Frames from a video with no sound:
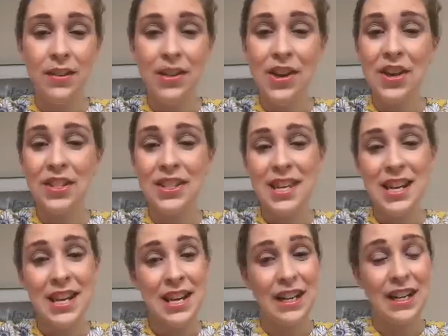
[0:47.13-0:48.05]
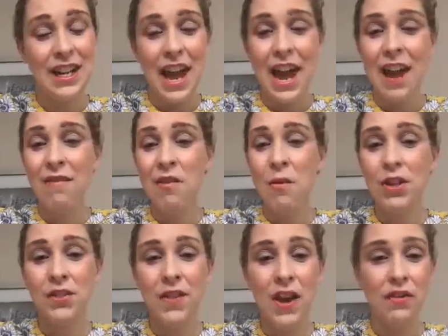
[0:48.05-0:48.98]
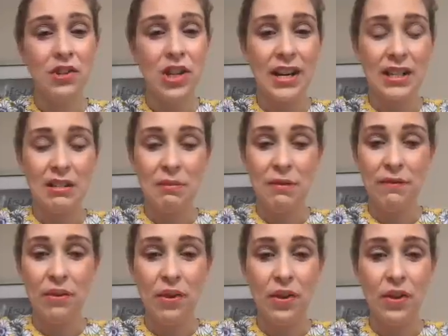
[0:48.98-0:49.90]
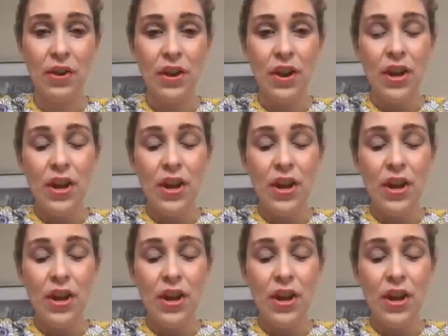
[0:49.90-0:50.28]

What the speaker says: 13, everyone's felt rejected before.